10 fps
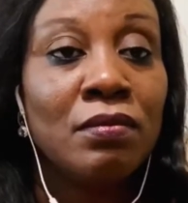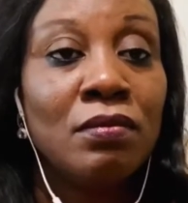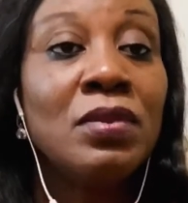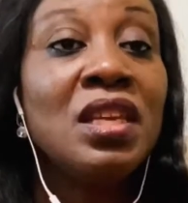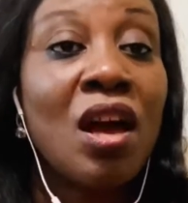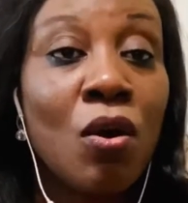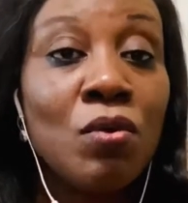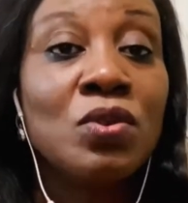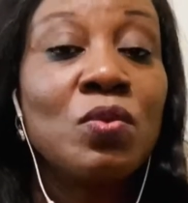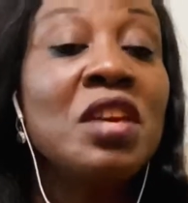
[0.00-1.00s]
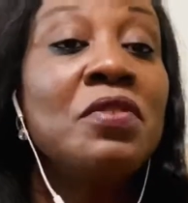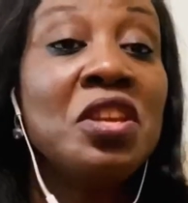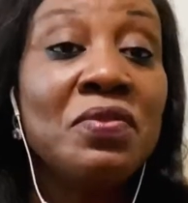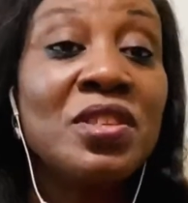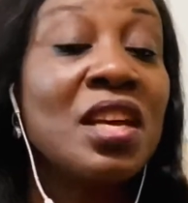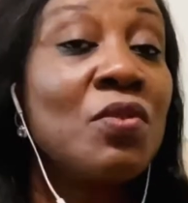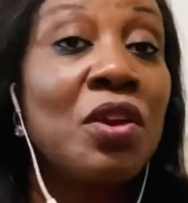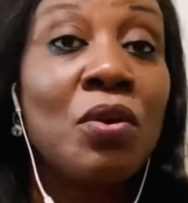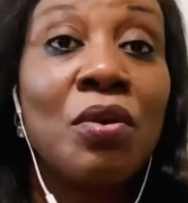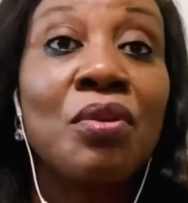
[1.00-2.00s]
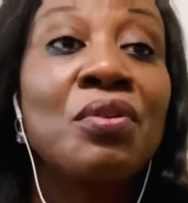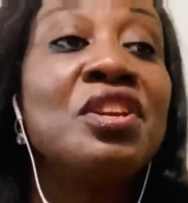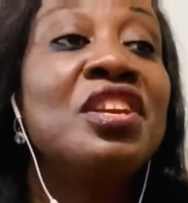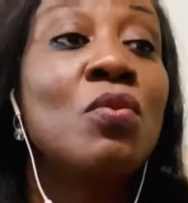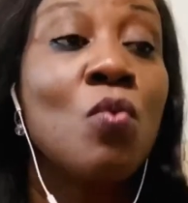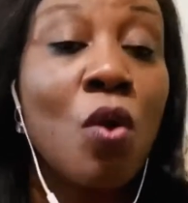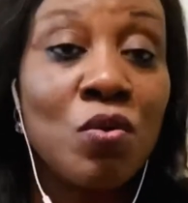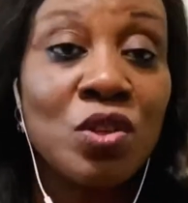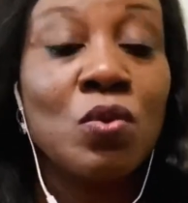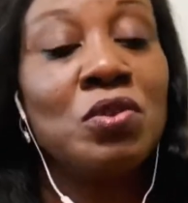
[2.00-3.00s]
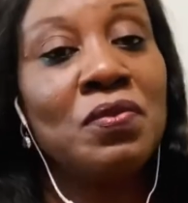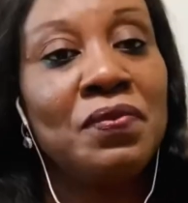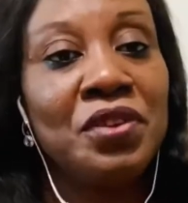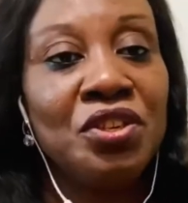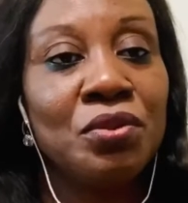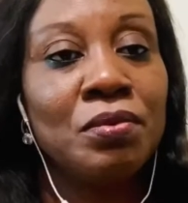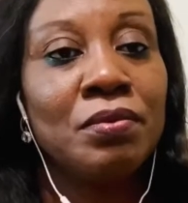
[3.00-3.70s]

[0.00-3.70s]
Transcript: They are always, even if you say you are not hungry, they will always want to feed you.